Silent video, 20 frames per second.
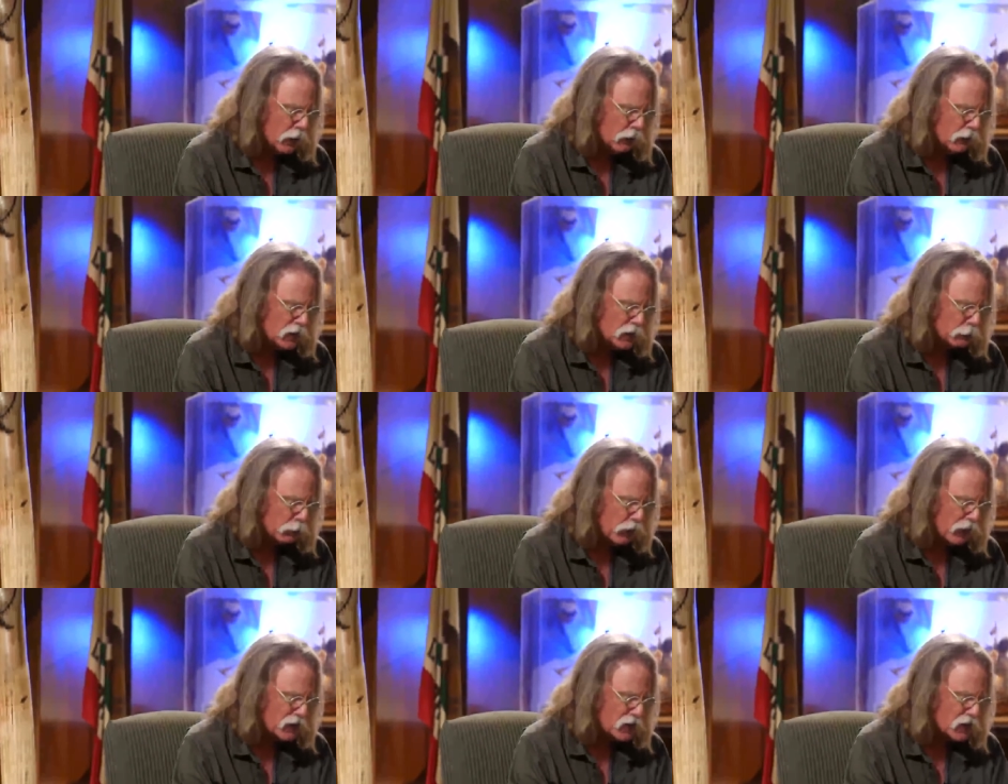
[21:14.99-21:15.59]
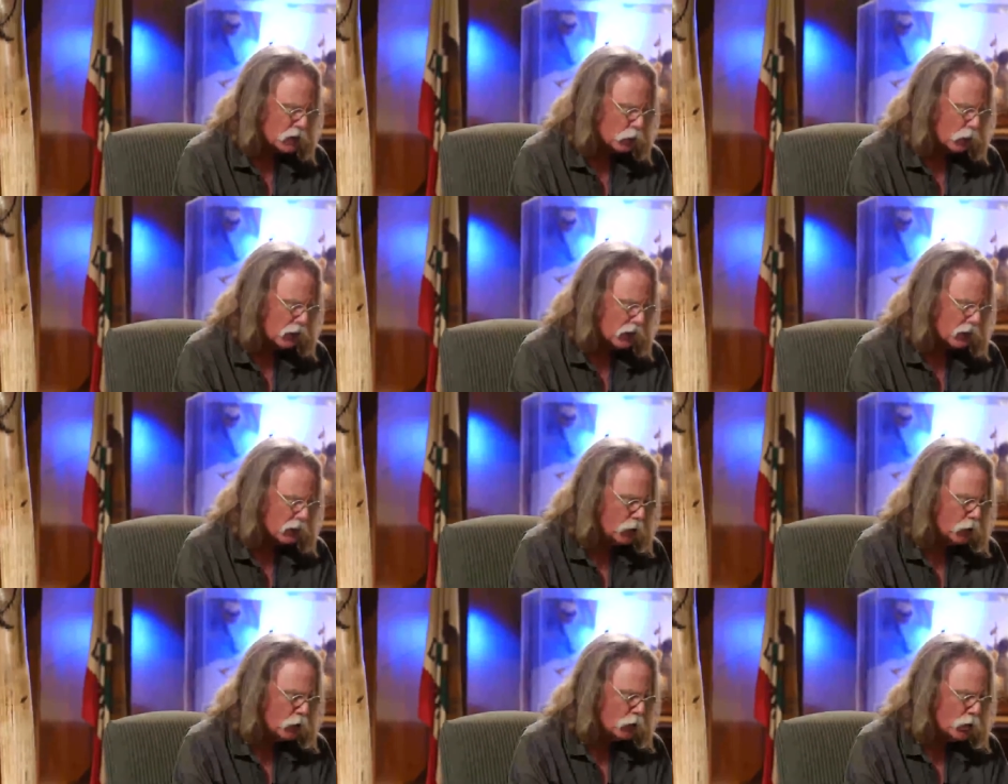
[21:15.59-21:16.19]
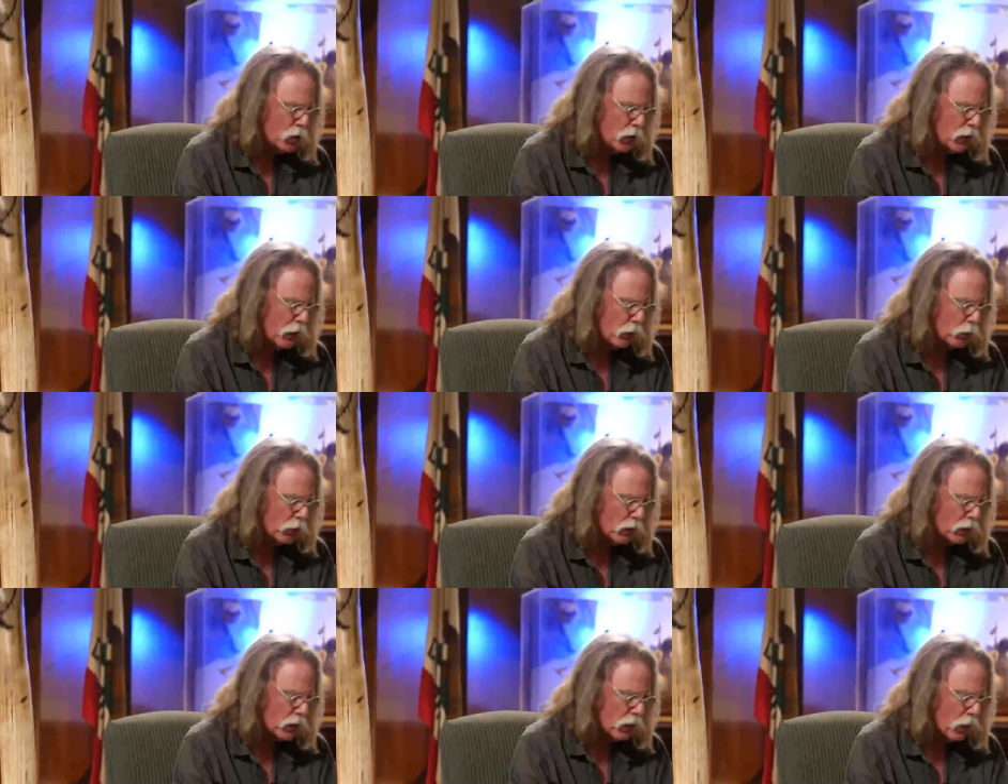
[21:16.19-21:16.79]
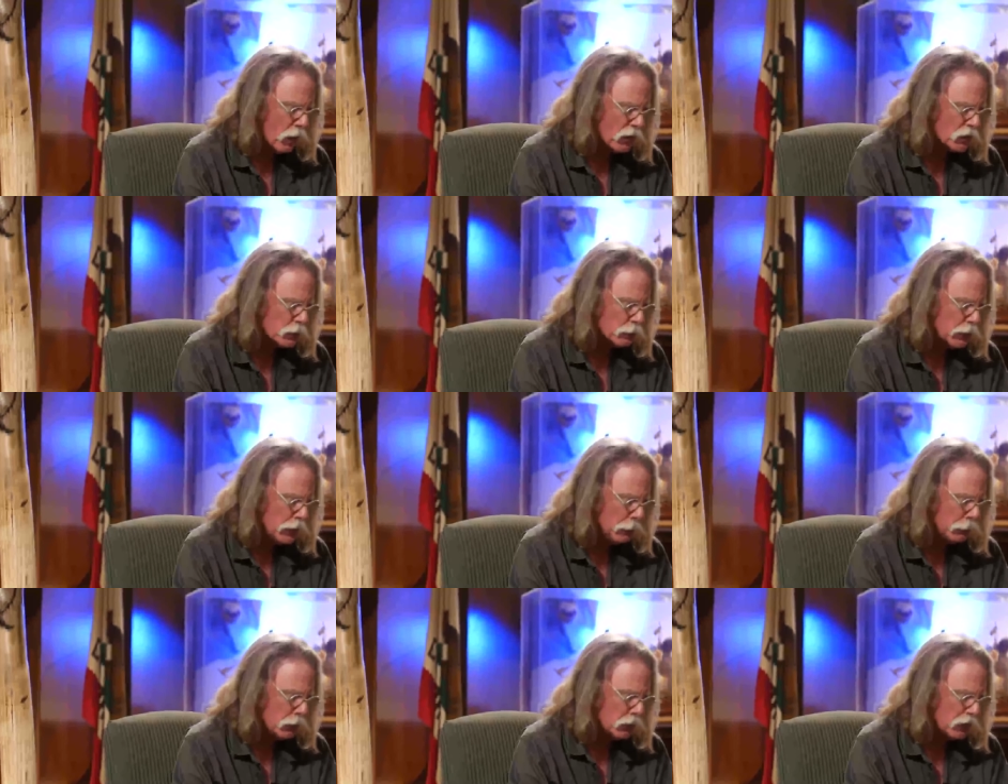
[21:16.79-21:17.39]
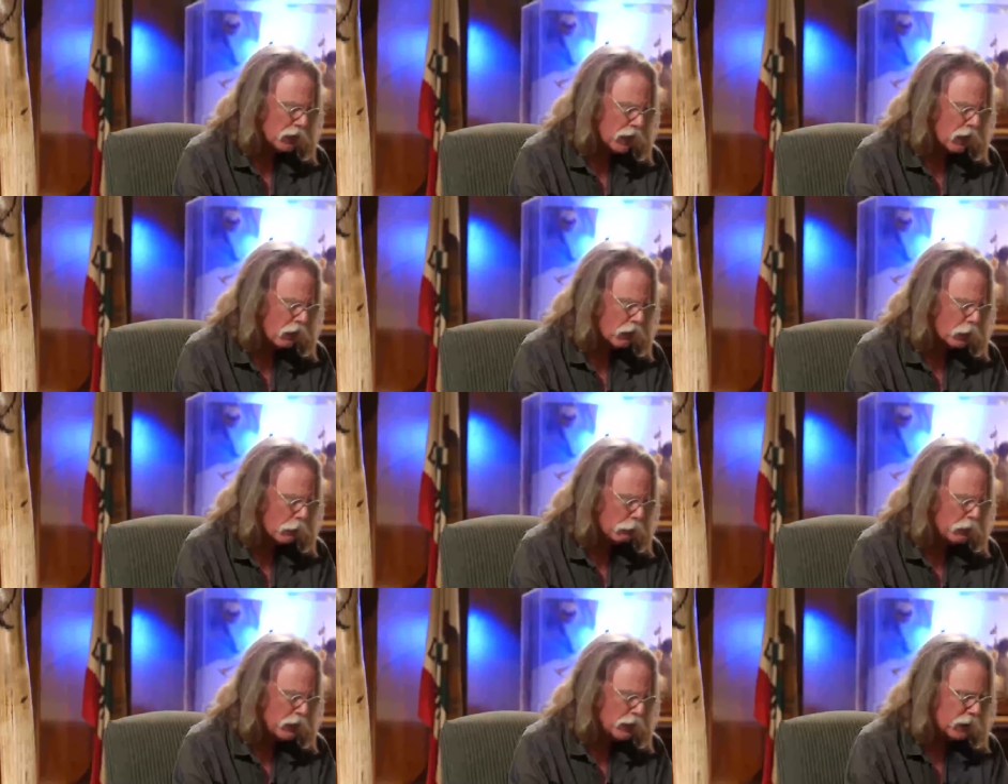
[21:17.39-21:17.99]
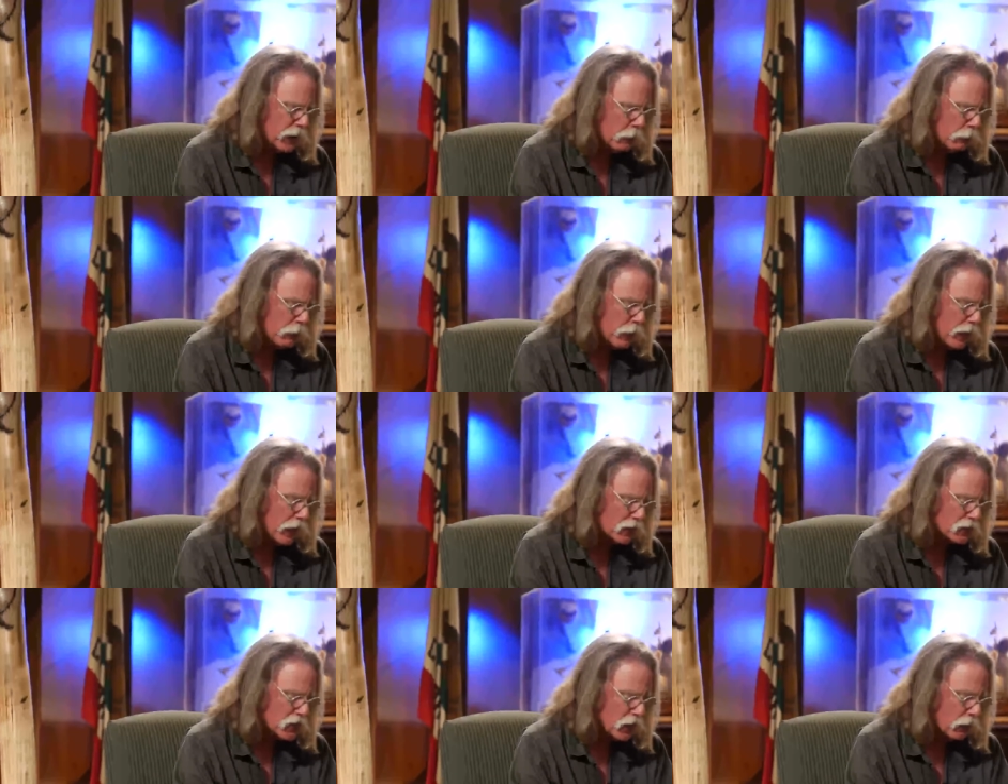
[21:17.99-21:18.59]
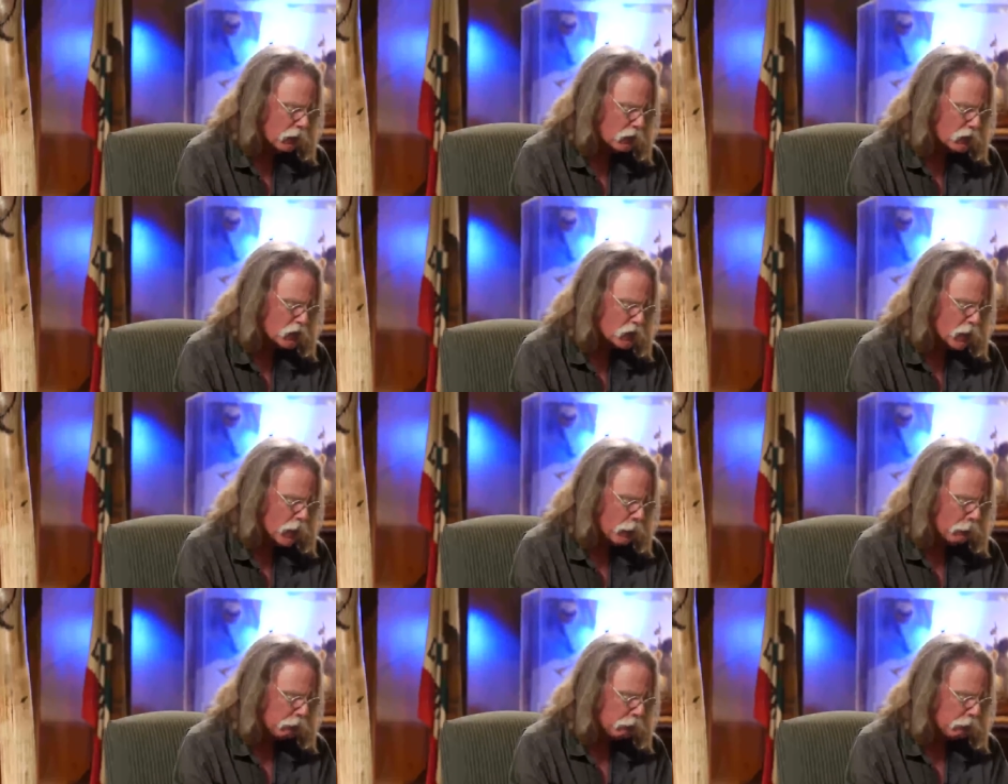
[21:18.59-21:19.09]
These places will include who they really are as people and how their being impacts others.